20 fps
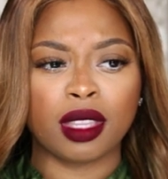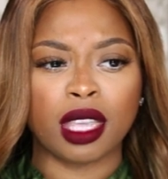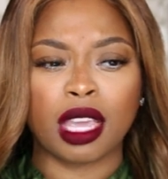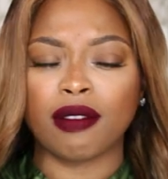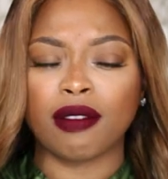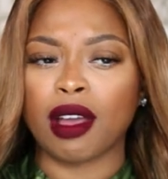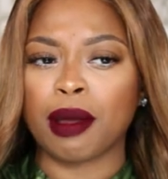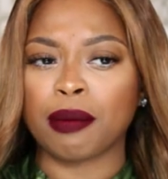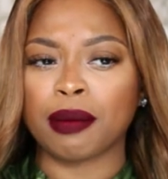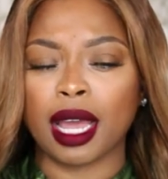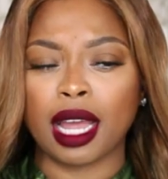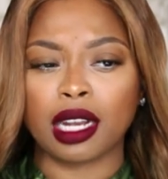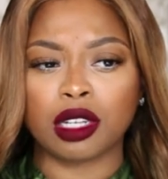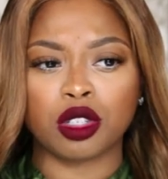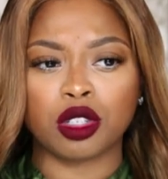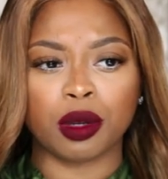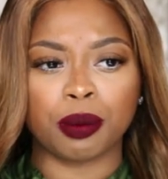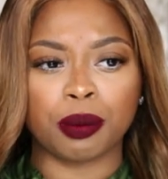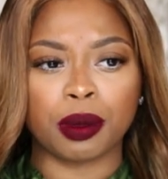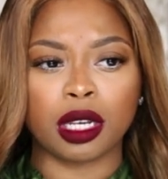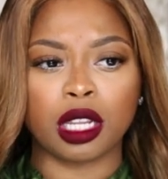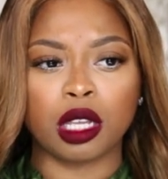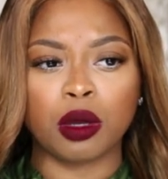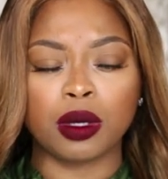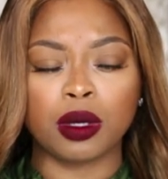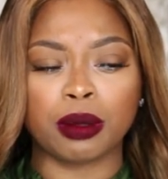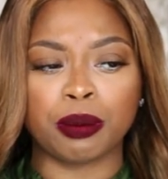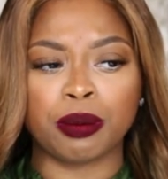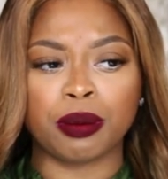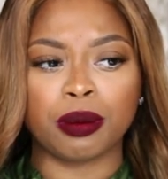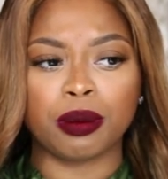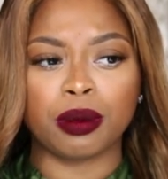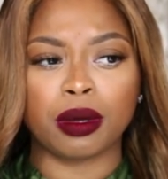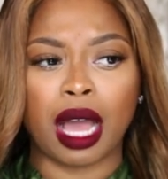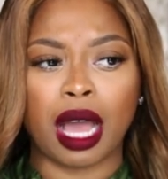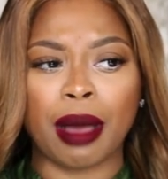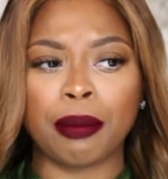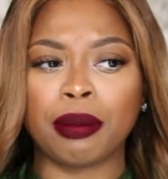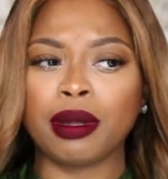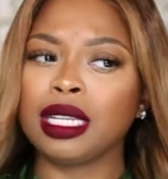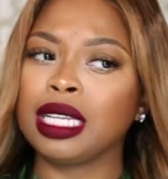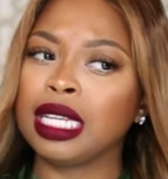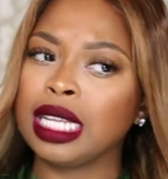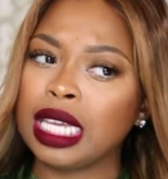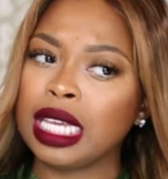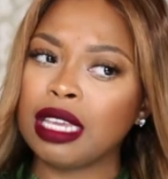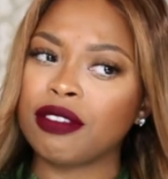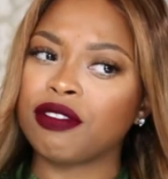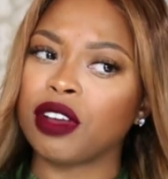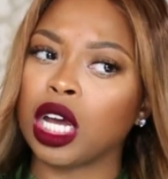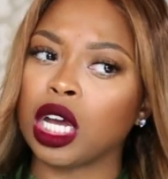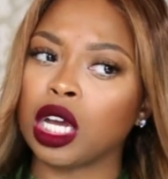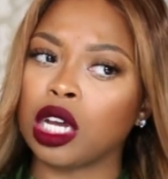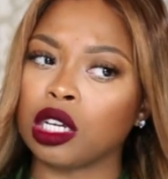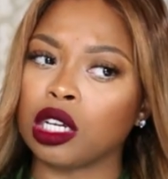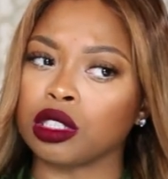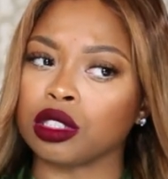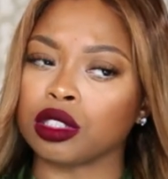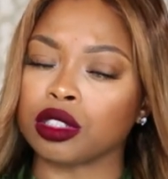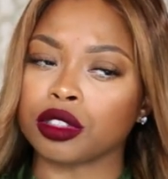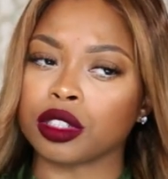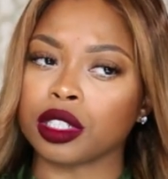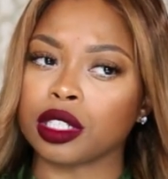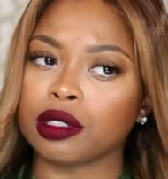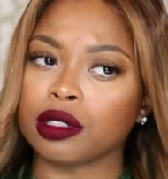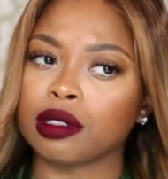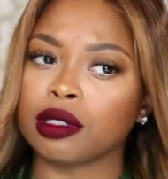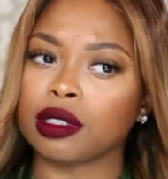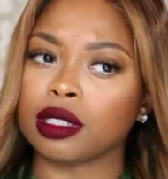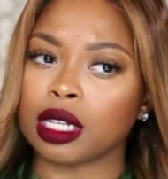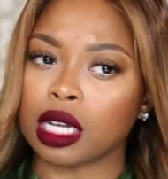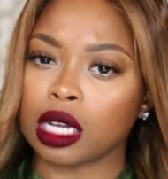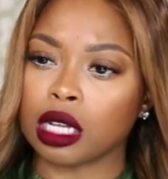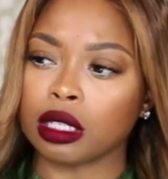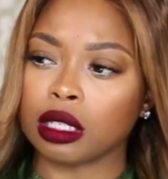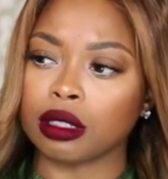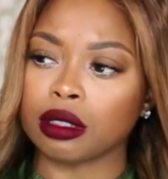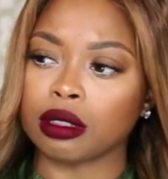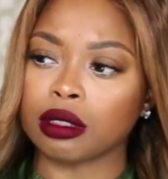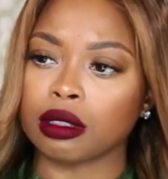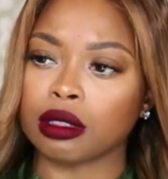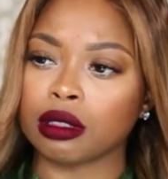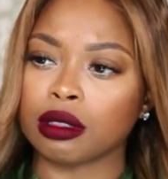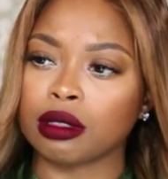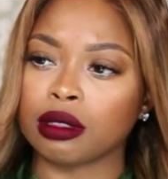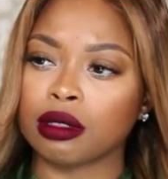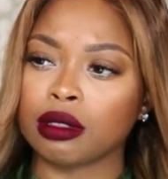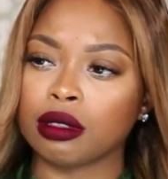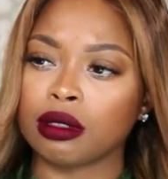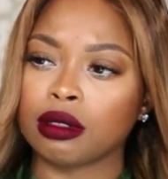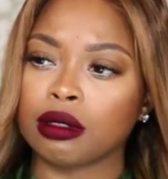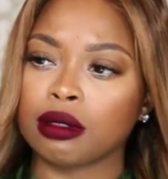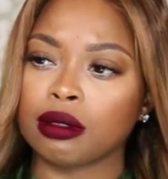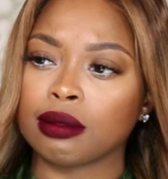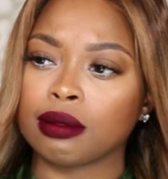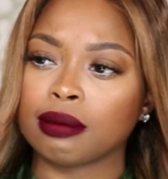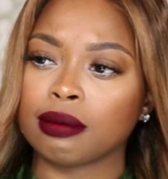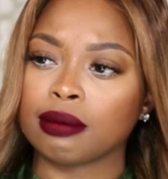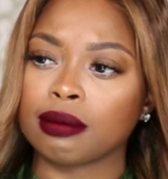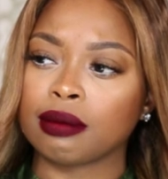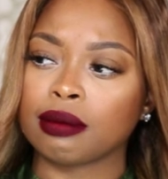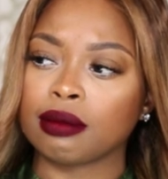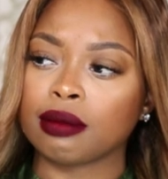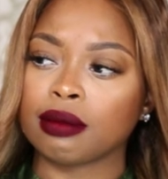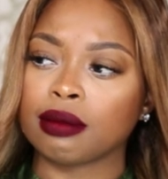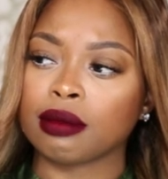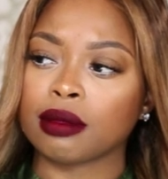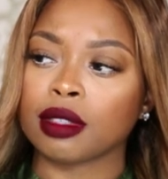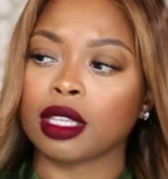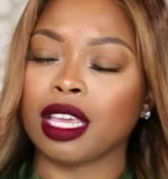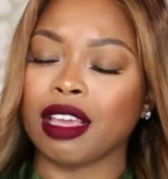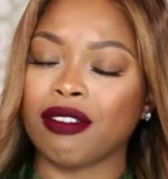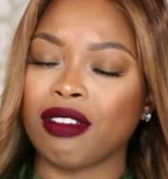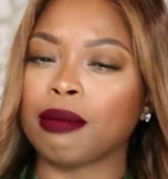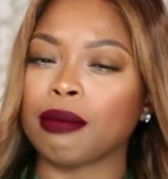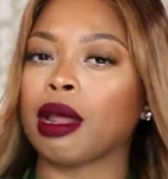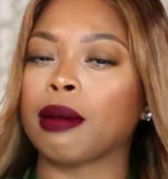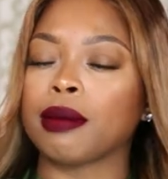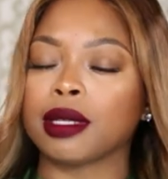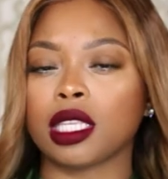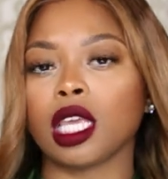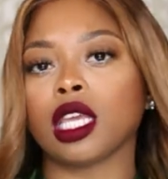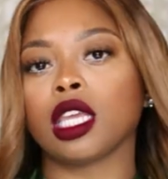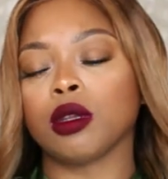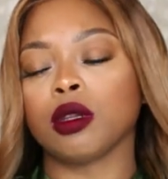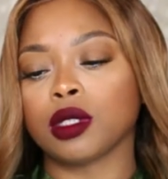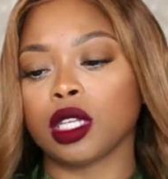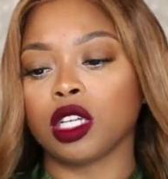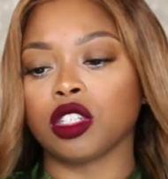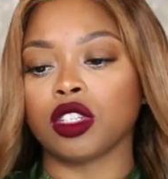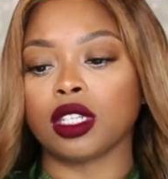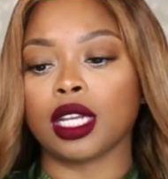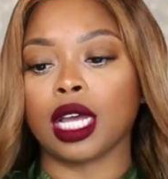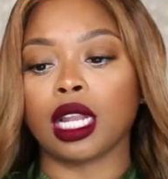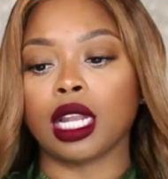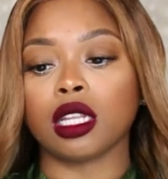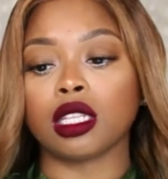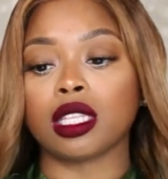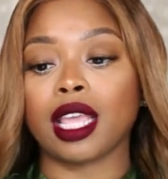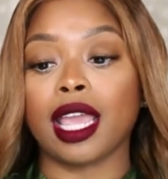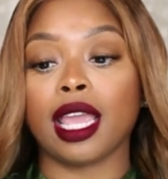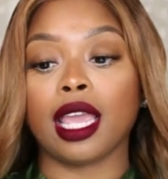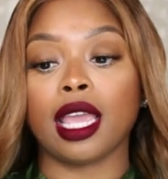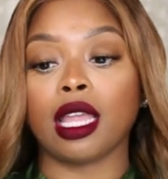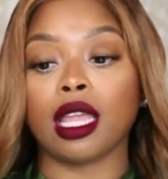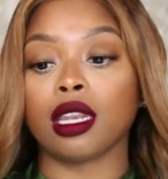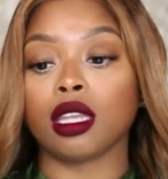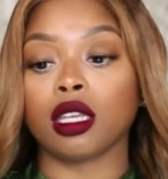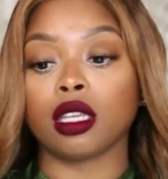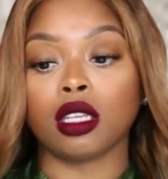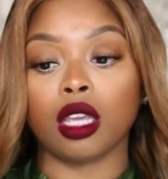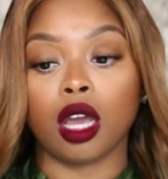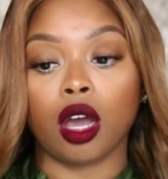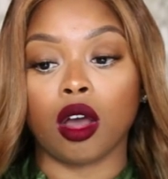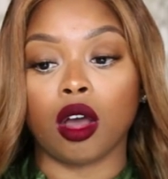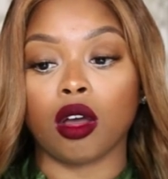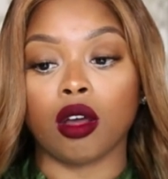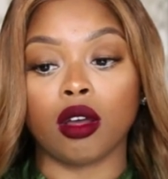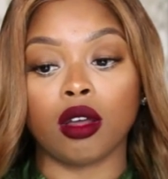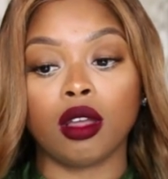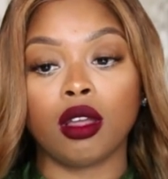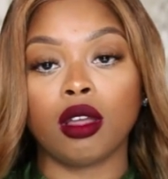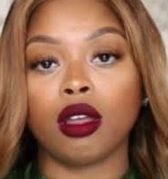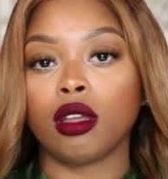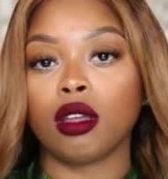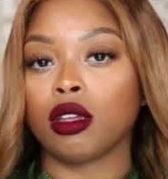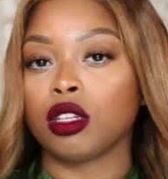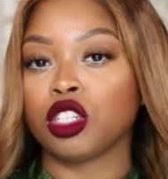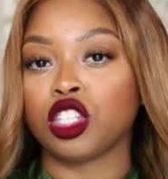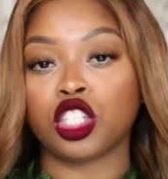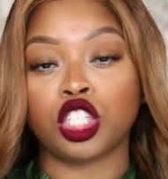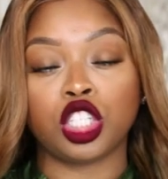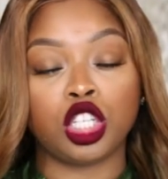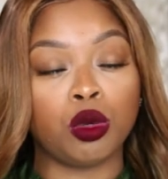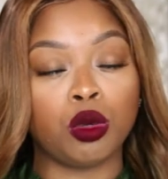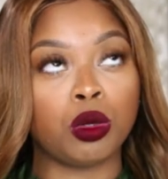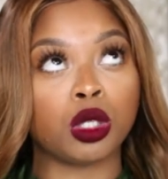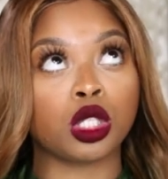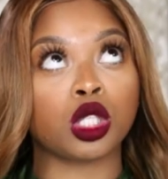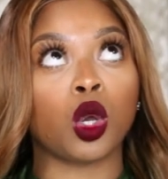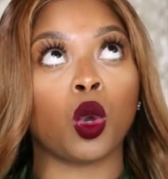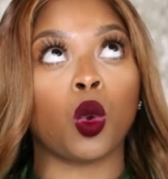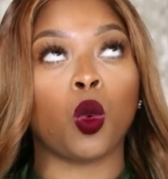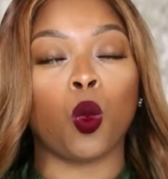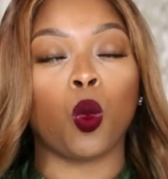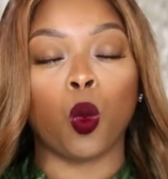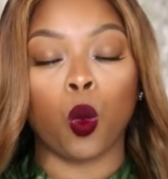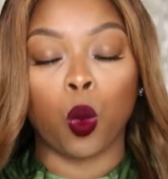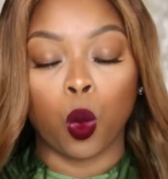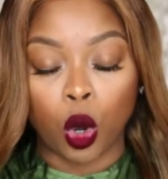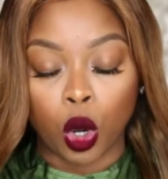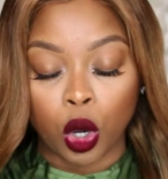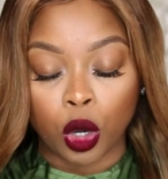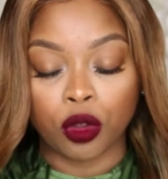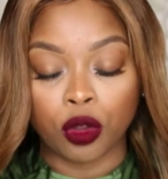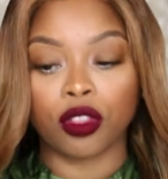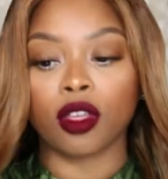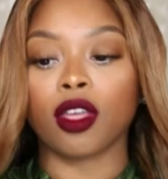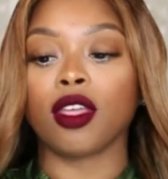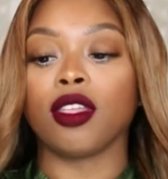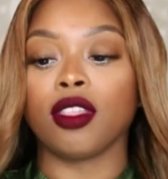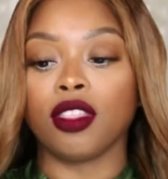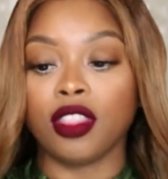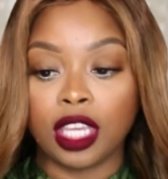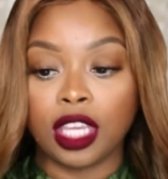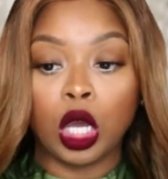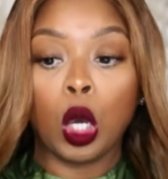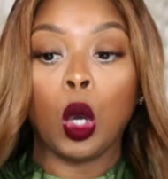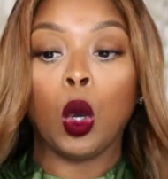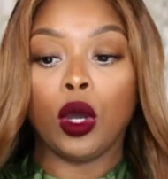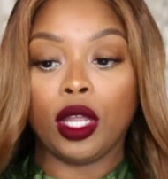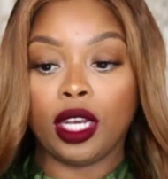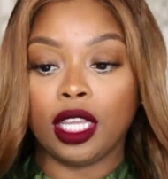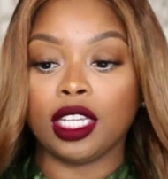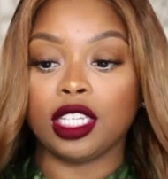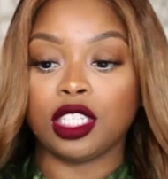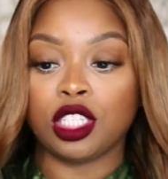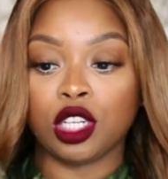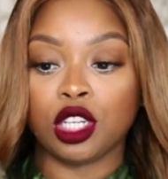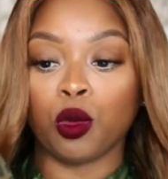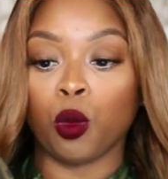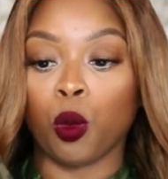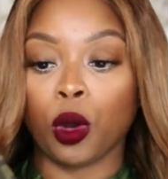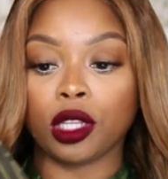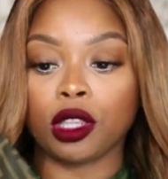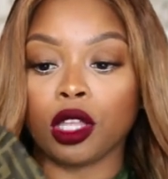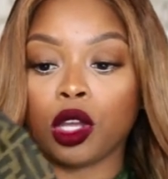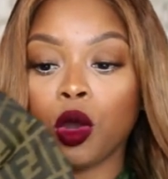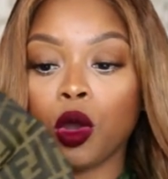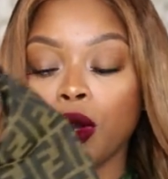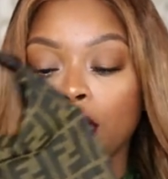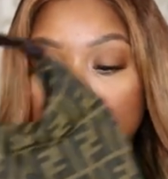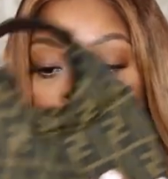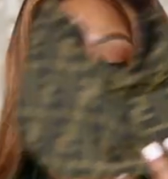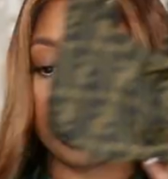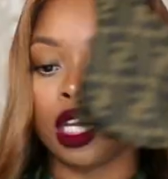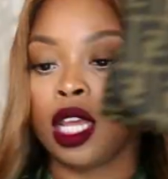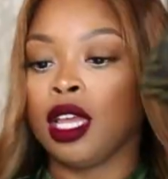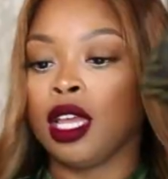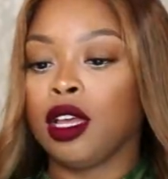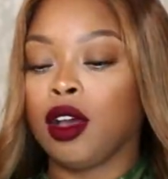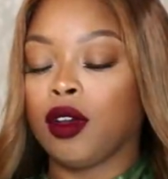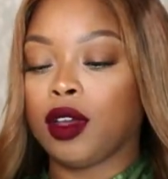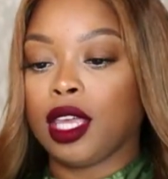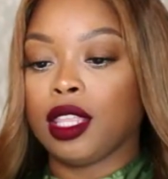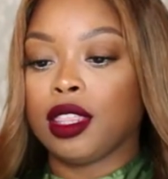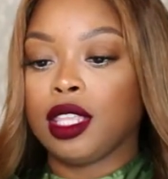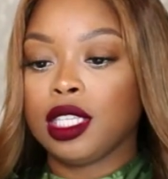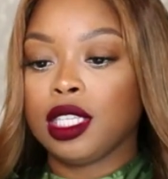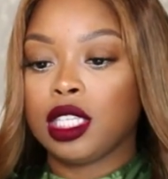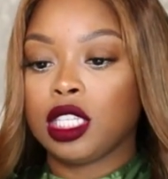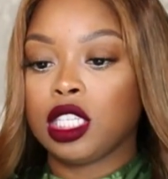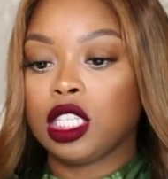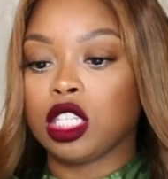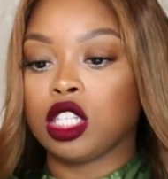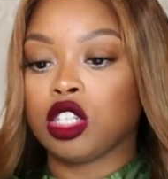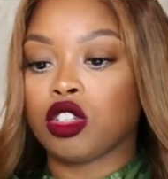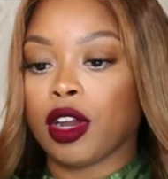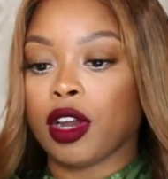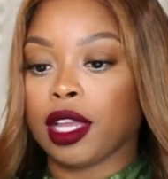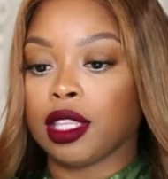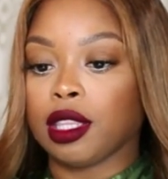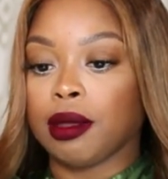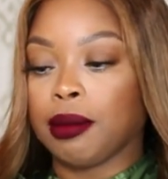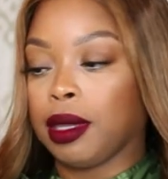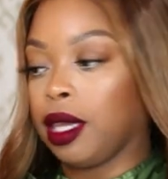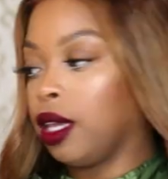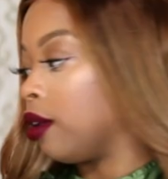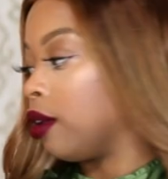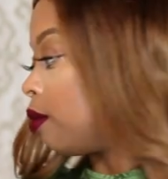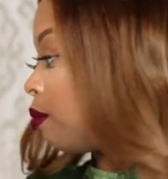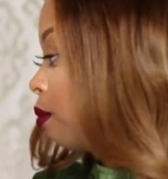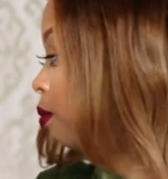If I'm not tripping, it was, I believe, a hundred dollars. If I'm not mistaken, it was a hundred dollars. And y'all, she was worth the coinage, worth the coinage. Okay, this is distracting me.